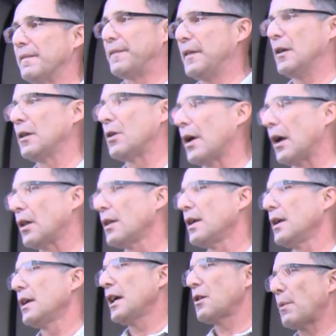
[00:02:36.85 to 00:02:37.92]
and fuel oil
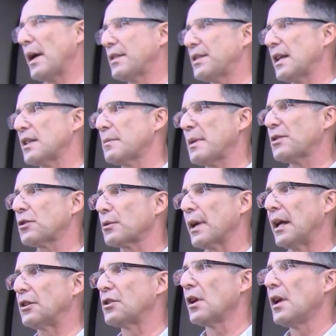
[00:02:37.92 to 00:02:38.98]
at White Sands Missile
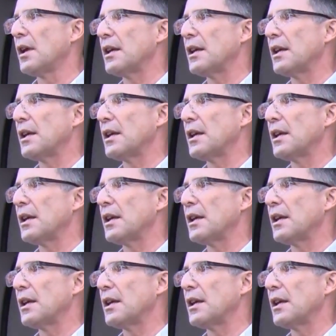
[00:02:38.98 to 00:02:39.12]
Range.